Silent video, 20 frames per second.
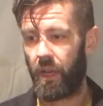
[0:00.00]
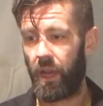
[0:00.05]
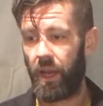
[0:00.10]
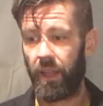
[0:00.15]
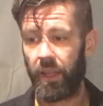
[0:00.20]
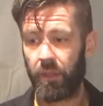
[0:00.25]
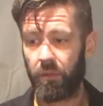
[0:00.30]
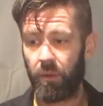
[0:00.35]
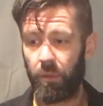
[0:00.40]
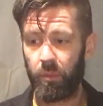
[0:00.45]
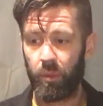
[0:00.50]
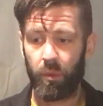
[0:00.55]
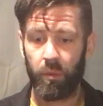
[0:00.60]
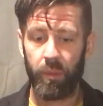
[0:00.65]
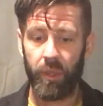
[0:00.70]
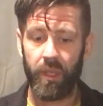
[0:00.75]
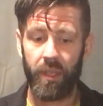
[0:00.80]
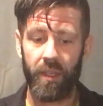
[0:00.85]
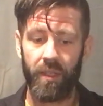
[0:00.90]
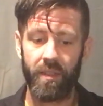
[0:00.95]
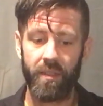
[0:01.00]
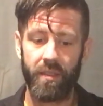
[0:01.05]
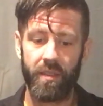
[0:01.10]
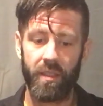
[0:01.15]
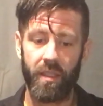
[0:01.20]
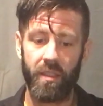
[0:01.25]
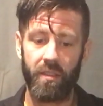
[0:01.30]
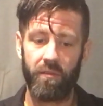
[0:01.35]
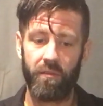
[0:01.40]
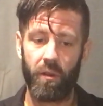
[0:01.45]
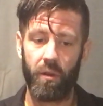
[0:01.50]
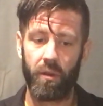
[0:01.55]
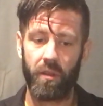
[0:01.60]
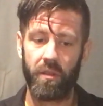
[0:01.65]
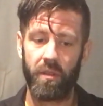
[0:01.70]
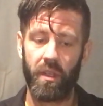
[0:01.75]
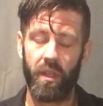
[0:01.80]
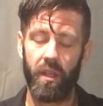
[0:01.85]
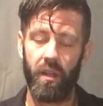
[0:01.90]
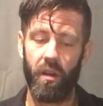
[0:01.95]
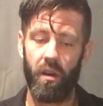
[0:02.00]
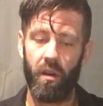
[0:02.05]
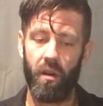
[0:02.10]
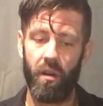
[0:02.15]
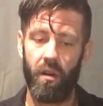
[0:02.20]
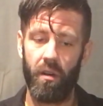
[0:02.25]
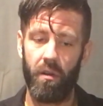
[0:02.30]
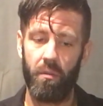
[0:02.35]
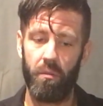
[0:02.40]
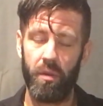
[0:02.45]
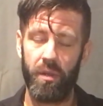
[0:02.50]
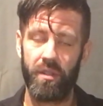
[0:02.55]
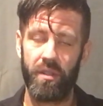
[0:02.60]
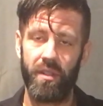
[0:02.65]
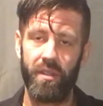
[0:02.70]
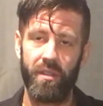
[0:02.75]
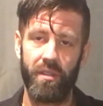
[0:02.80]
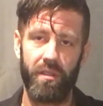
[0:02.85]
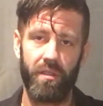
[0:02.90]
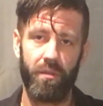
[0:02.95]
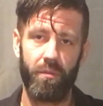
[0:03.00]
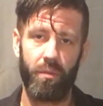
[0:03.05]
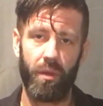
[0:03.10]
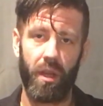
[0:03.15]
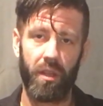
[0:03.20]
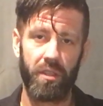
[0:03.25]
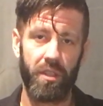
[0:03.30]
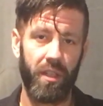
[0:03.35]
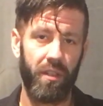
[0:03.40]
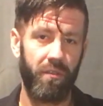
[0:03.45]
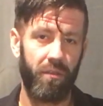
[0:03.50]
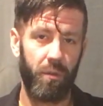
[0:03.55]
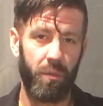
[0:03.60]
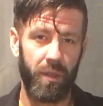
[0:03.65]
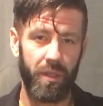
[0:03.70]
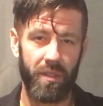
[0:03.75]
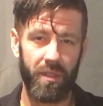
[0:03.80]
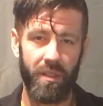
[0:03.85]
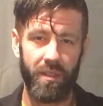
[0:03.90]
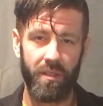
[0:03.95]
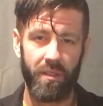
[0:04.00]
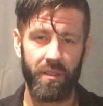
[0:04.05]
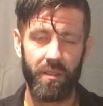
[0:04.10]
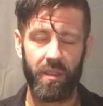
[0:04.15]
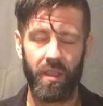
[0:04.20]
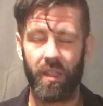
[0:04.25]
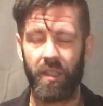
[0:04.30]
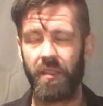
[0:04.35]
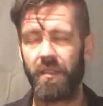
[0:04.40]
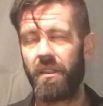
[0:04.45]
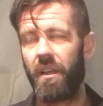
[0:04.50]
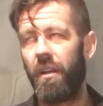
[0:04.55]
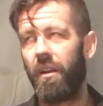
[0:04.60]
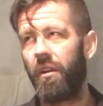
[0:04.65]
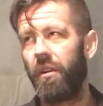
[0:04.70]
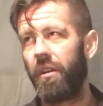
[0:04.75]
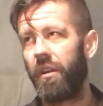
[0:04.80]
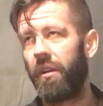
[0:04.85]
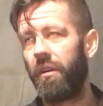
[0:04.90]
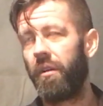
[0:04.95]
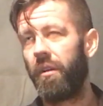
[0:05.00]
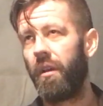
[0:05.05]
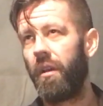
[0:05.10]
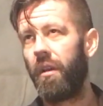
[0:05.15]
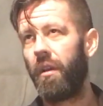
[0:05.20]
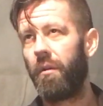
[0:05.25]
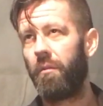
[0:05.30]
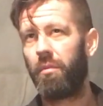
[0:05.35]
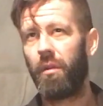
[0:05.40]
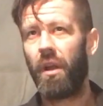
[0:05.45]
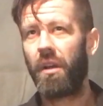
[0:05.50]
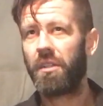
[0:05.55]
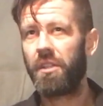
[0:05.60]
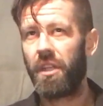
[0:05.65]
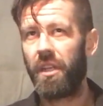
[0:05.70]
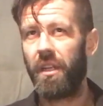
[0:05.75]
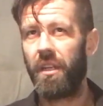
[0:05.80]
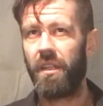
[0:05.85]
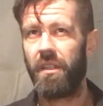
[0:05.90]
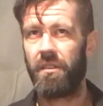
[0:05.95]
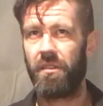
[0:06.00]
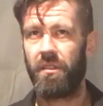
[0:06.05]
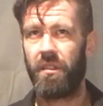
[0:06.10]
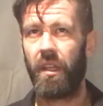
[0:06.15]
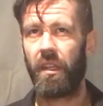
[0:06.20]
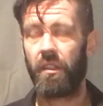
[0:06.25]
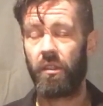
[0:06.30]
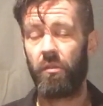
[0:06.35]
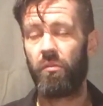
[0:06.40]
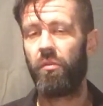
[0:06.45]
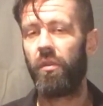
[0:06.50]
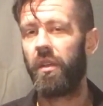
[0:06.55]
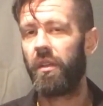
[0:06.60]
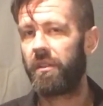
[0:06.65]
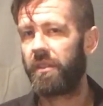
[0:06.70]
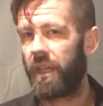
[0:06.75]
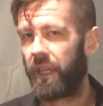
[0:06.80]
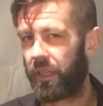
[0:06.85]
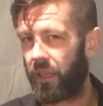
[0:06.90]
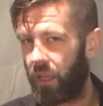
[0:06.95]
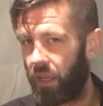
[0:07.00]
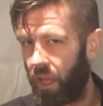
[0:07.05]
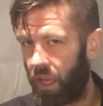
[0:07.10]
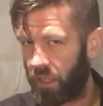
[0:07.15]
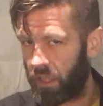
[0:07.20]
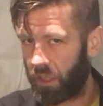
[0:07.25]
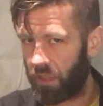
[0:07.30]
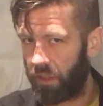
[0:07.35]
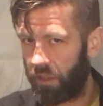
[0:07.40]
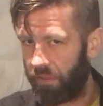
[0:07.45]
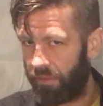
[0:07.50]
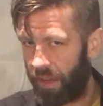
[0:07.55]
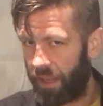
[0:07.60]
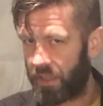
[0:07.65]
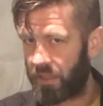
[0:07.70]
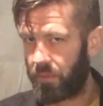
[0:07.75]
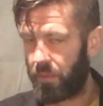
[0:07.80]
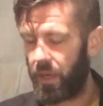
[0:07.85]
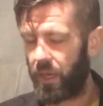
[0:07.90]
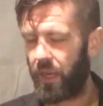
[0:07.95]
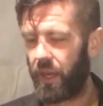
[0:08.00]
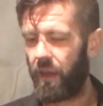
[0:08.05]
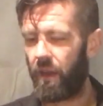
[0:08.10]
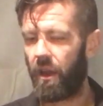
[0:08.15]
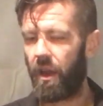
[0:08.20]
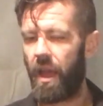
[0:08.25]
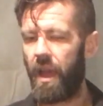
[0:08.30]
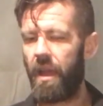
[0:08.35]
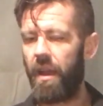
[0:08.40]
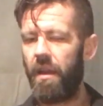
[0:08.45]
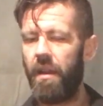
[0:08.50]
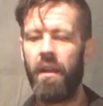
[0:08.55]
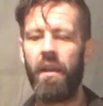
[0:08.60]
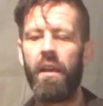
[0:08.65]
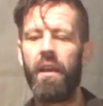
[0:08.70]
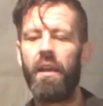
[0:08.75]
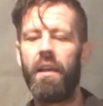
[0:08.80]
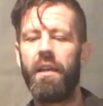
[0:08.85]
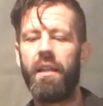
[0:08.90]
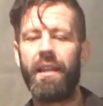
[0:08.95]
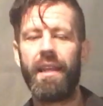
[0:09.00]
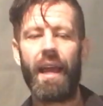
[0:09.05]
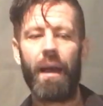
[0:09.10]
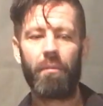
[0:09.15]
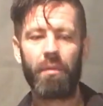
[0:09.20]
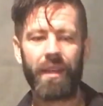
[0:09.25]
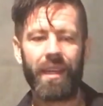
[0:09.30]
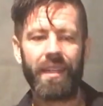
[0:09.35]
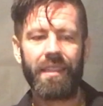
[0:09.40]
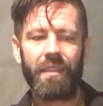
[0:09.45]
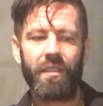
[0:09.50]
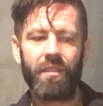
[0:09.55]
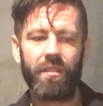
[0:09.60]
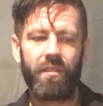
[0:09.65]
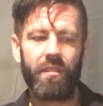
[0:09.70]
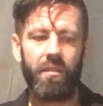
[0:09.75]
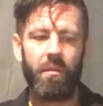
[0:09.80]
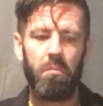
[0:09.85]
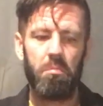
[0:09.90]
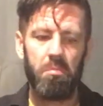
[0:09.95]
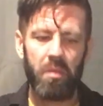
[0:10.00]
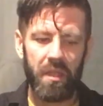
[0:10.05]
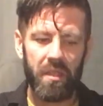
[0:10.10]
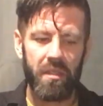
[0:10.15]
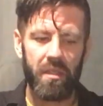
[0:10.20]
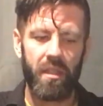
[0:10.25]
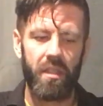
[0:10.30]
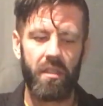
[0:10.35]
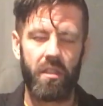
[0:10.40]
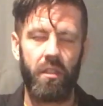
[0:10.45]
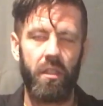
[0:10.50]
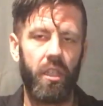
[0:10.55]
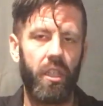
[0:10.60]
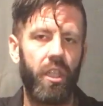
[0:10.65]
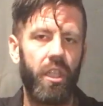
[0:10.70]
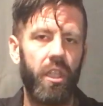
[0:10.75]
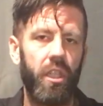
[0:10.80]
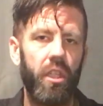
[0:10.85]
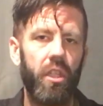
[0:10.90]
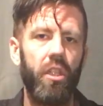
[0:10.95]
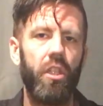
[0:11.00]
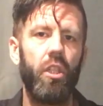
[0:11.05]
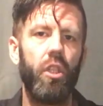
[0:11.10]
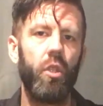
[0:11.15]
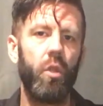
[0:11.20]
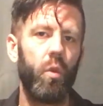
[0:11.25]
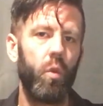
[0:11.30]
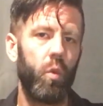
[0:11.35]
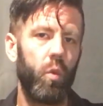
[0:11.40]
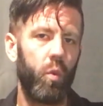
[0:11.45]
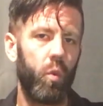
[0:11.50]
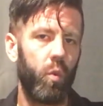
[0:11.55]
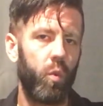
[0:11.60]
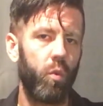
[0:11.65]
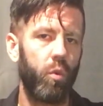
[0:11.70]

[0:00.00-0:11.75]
I like Ripple because it's focusing on business, blockchain for business. Like I said earlier, blockchain is like the real technological advancement here, and the applications to business are huge.